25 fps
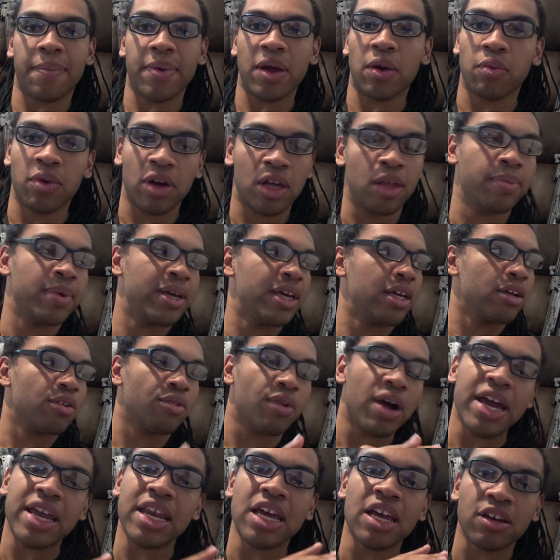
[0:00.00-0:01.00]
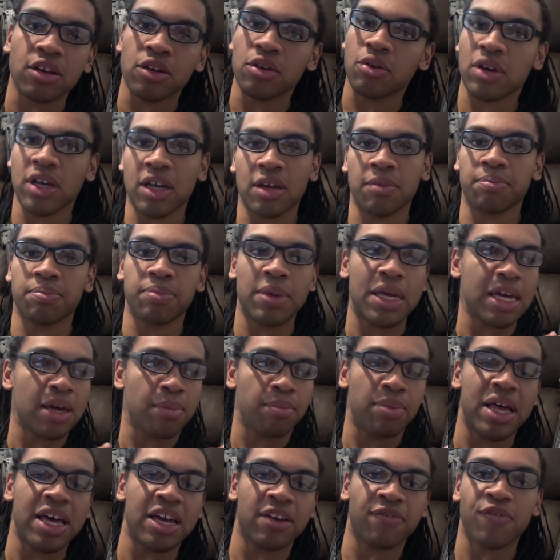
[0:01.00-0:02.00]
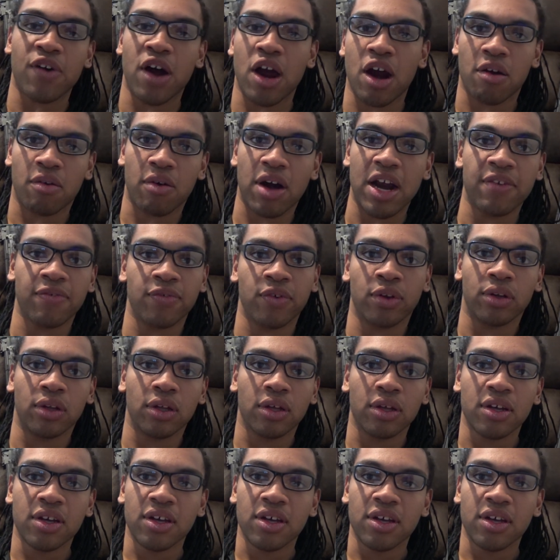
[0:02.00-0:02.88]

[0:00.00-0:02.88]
It will be. Great at doing it, being a blank fire rifle.